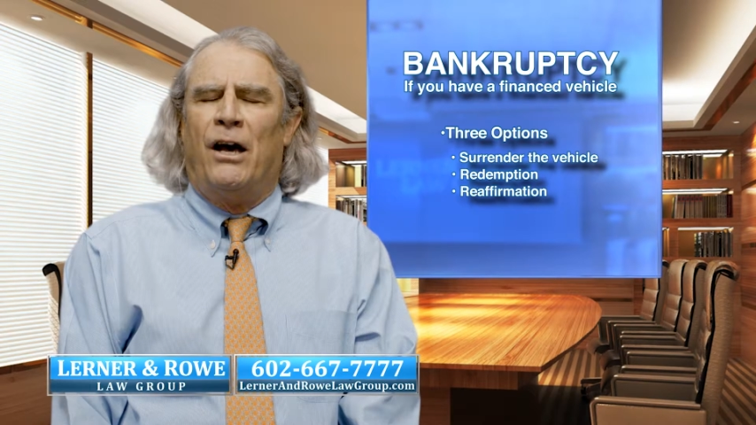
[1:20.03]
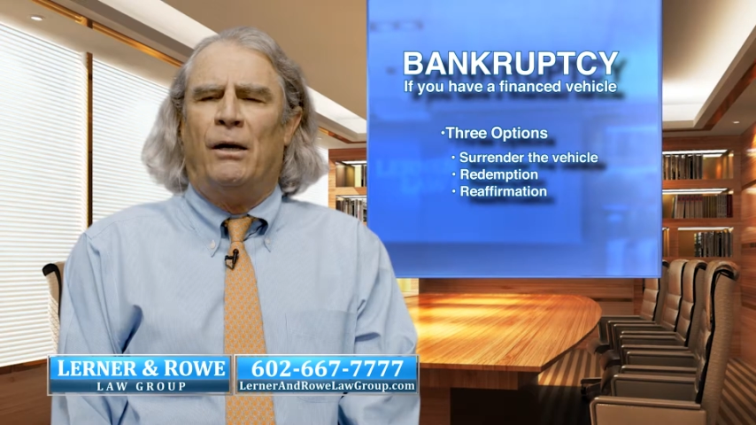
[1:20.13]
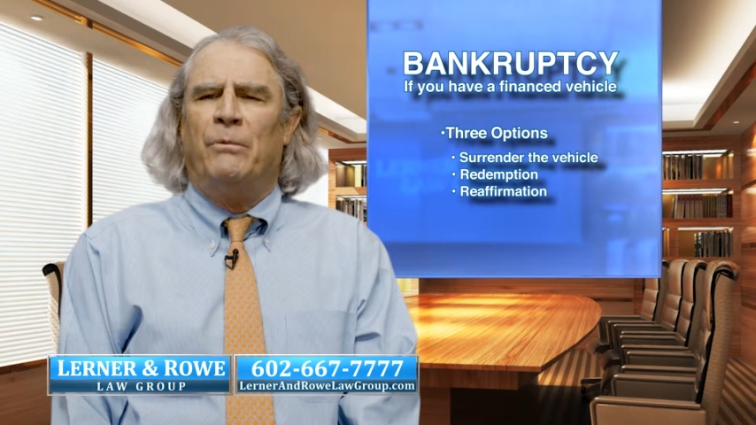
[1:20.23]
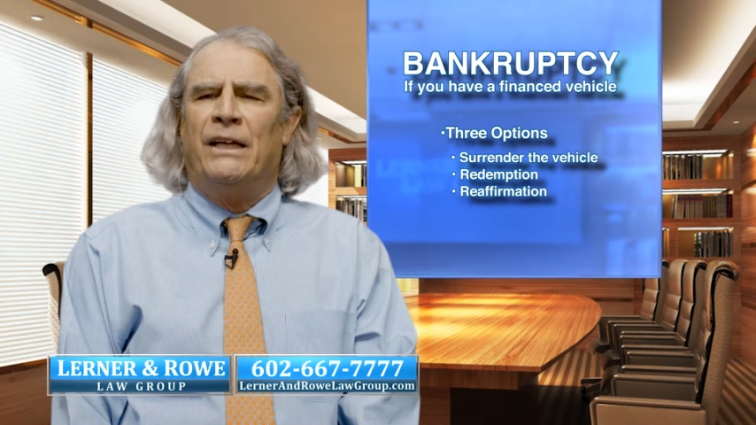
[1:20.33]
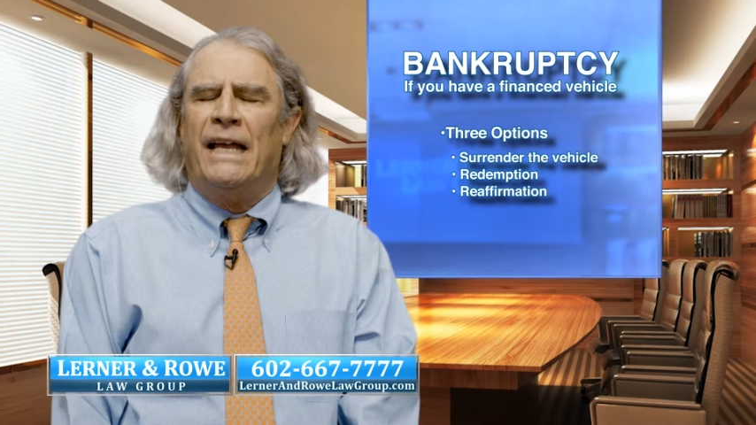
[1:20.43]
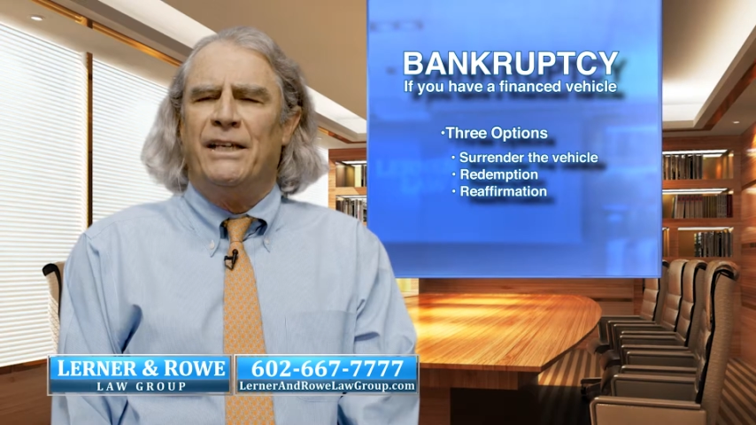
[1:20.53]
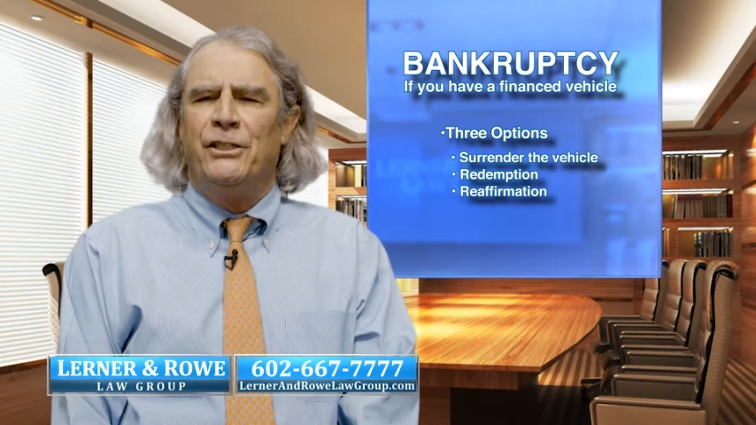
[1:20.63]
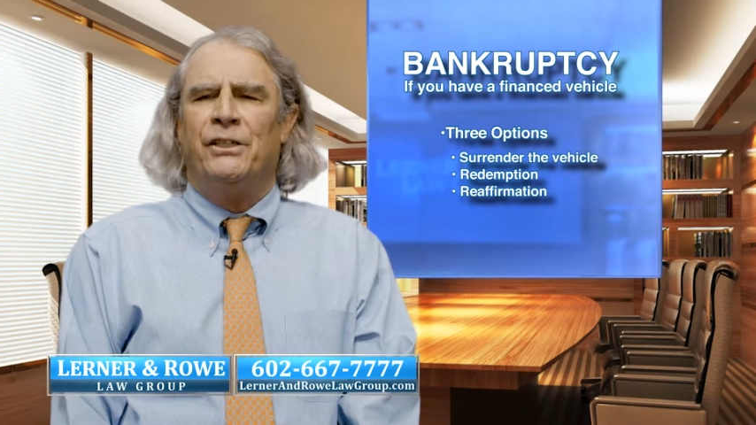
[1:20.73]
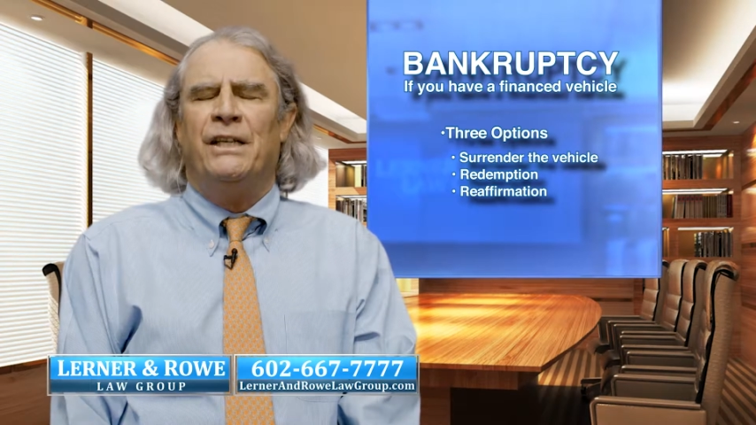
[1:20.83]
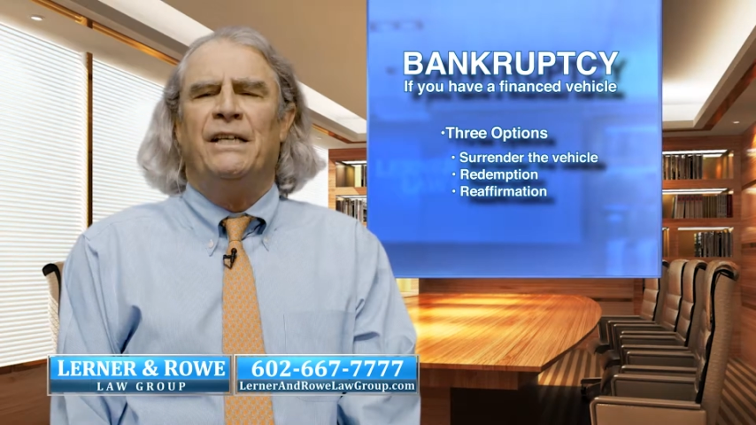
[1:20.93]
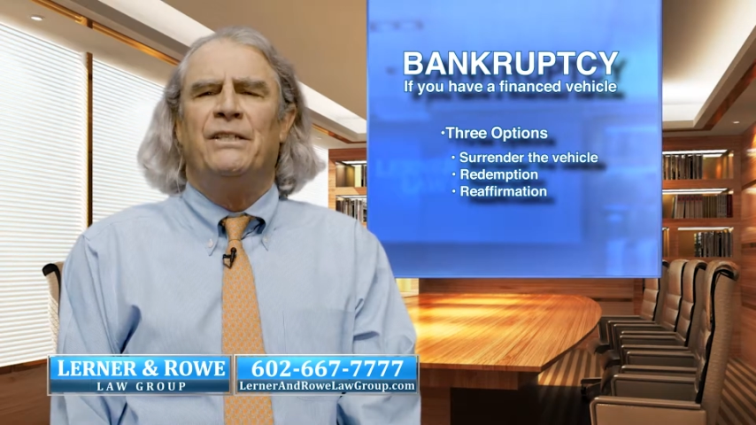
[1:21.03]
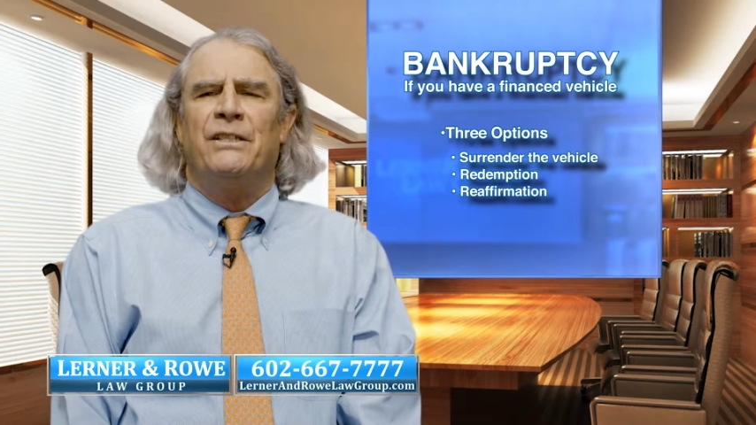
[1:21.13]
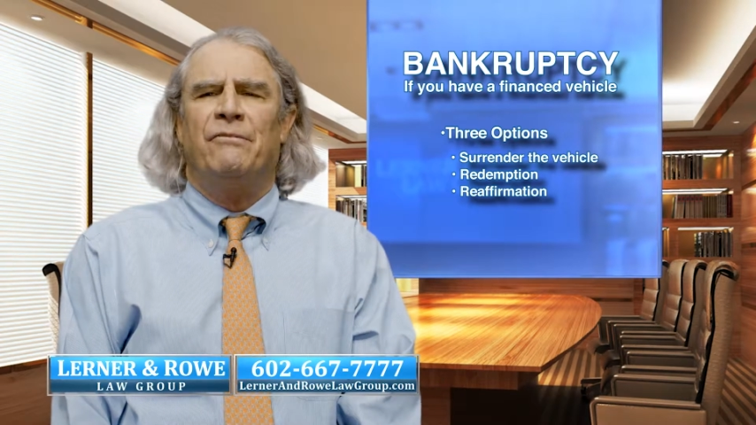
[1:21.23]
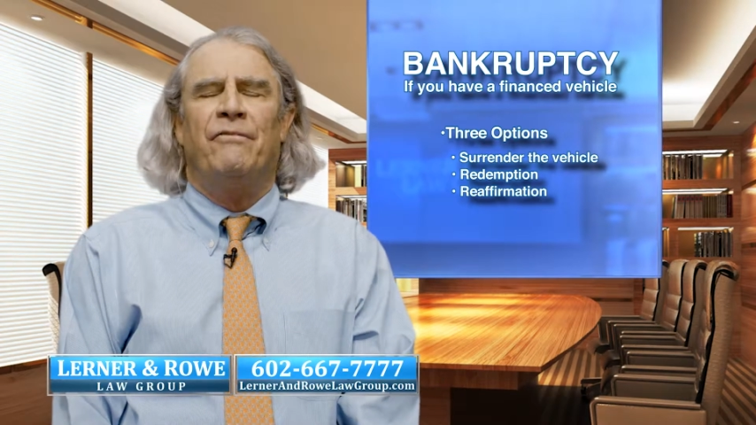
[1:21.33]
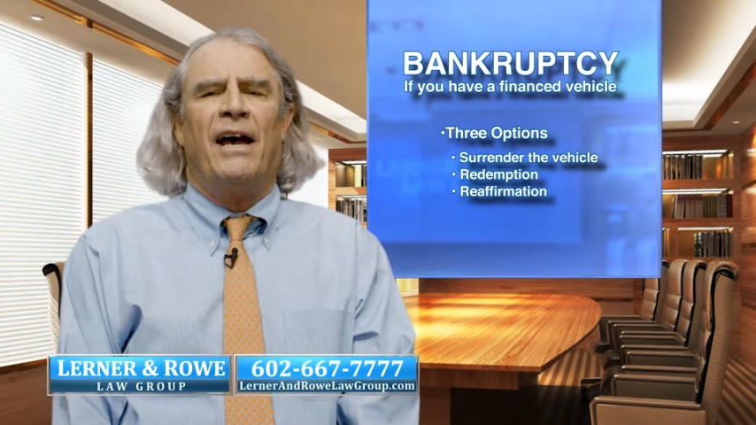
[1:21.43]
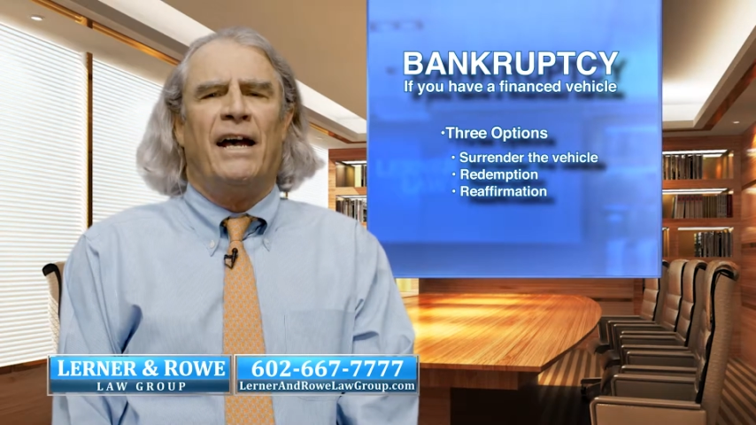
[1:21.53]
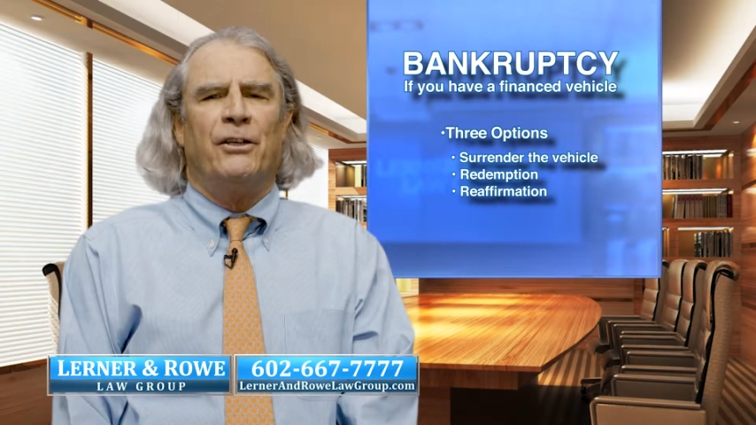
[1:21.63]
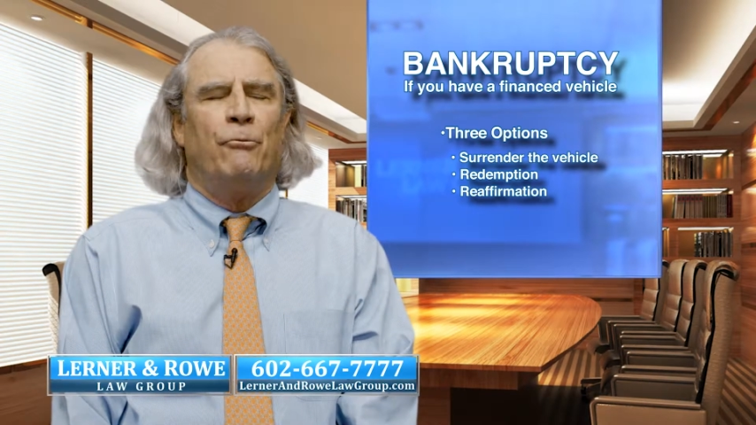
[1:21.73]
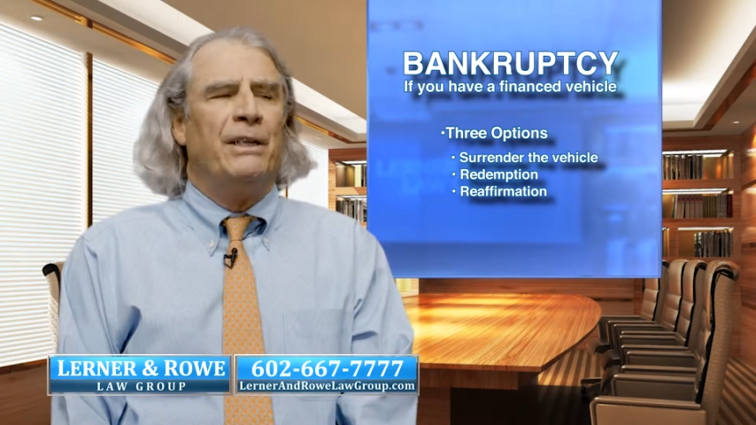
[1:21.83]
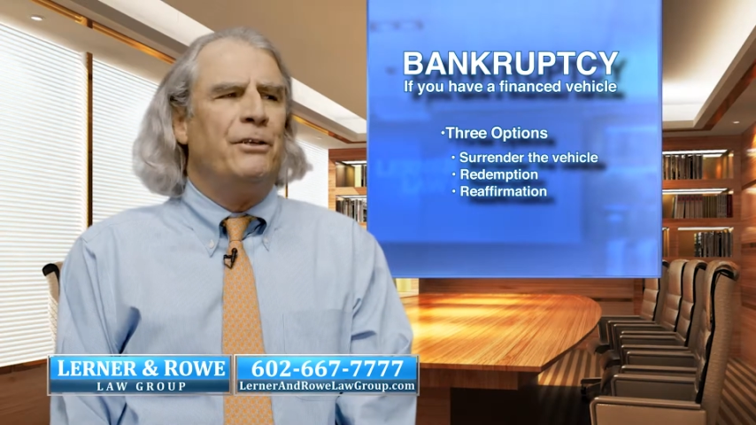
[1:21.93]
obligation is in
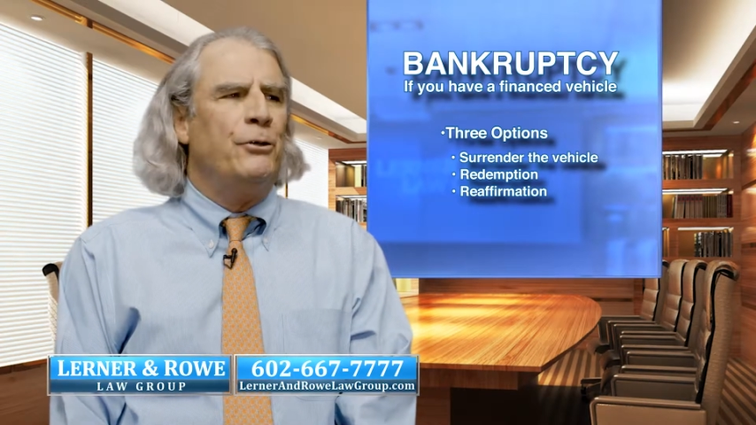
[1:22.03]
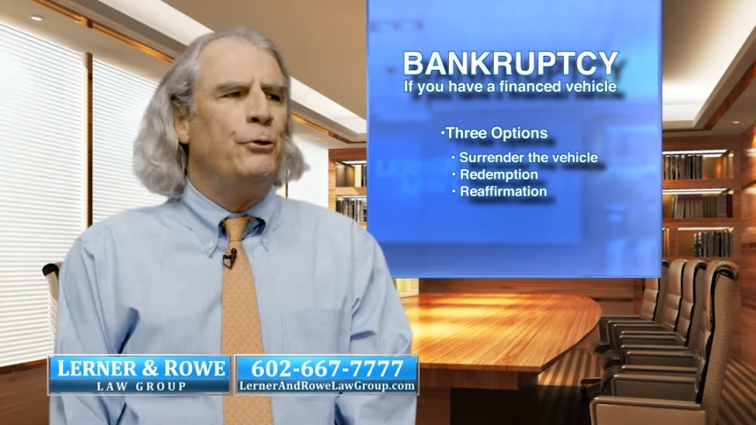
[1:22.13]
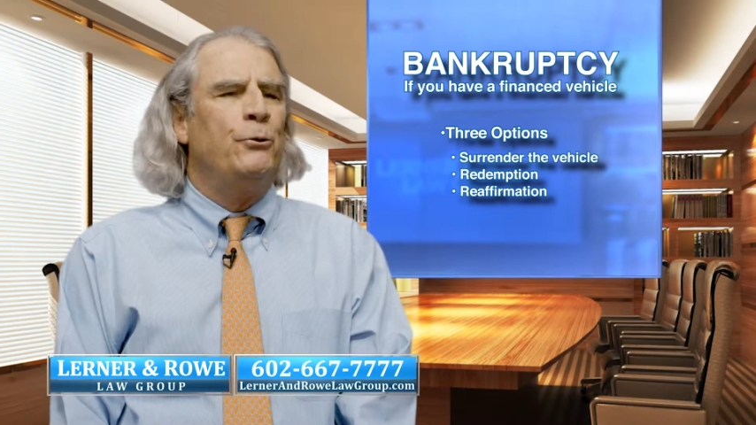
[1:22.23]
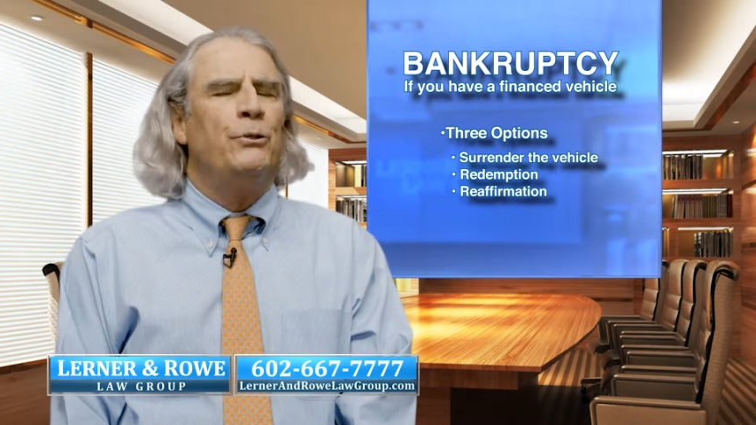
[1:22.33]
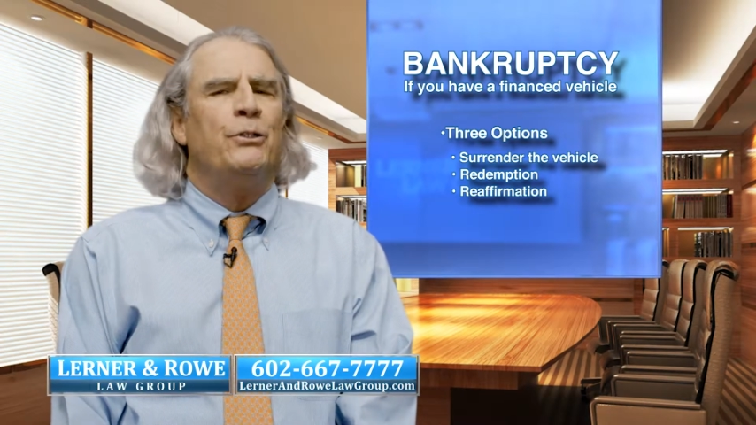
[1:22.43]
fact renewed